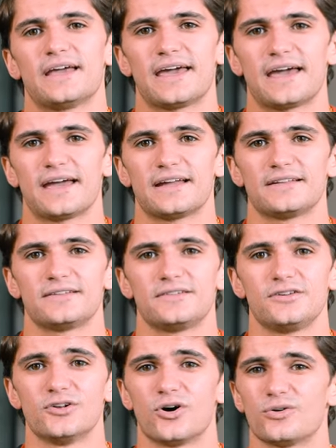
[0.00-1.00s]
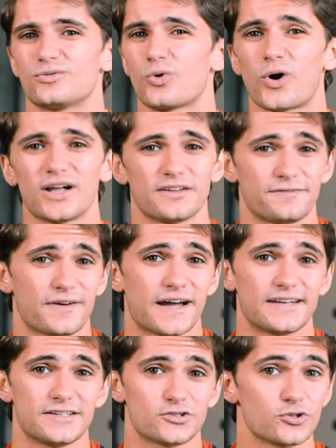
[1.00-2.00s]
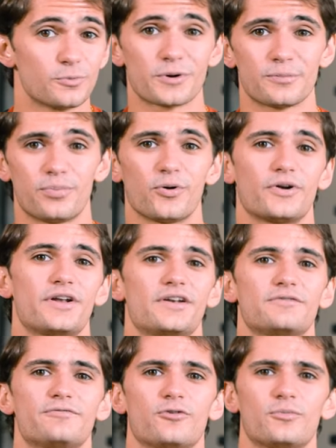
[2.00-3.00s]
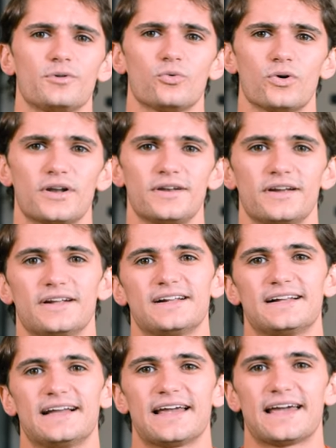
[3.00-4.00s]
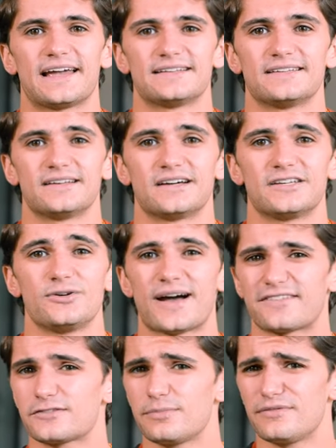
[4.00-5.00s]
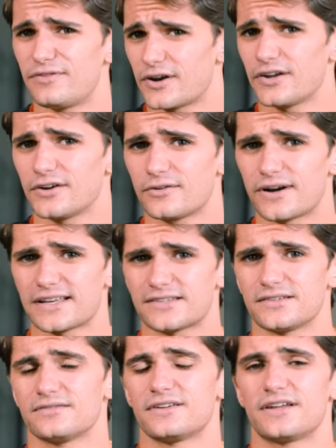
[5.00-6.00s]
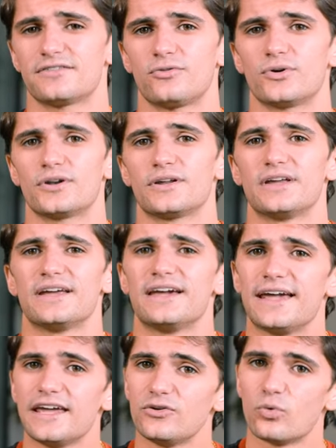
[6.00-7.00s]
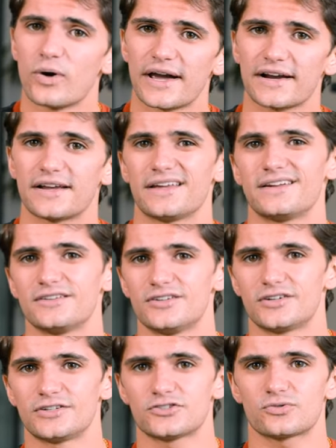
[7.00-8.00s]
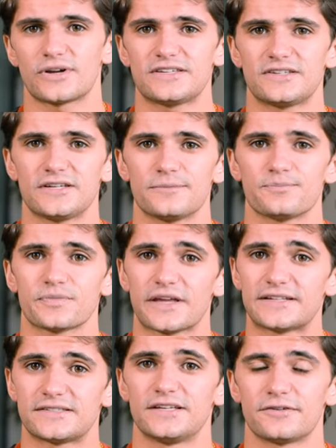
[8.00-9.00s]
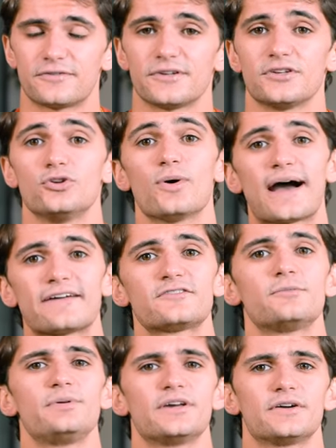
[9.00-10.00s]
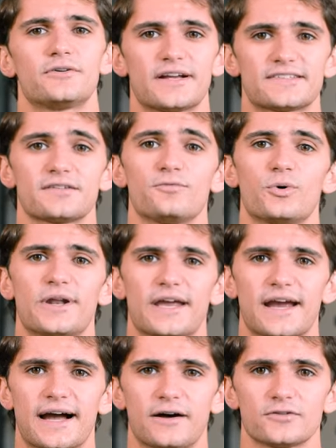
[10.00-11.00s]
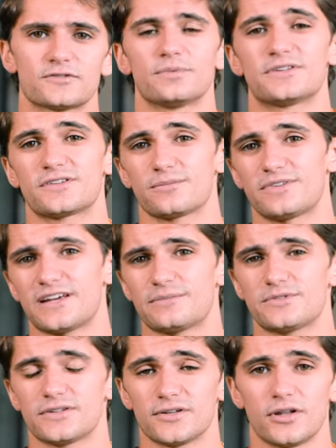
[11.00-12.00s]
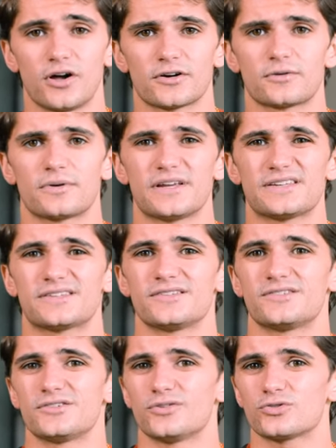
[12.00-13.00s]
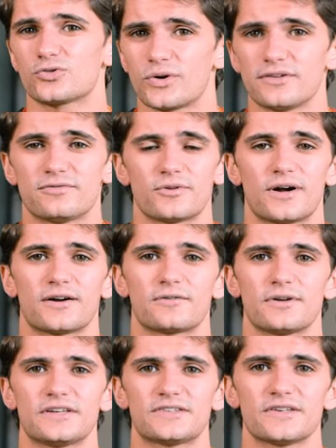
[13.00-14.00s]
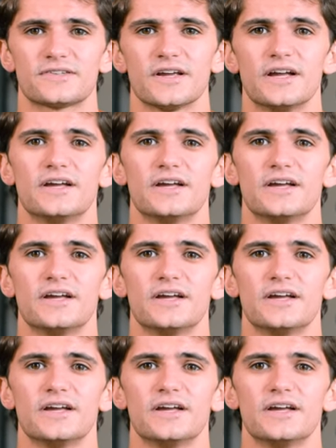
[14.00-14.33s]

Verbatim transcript: And, you know, qualifying is super important in Formula One, and uh, you have to be very aggressive in F1 in WEC, in endurance racing, it's different. You have to be aggressive when it counts, but sometimes in the longer races, you know, 24 hour races,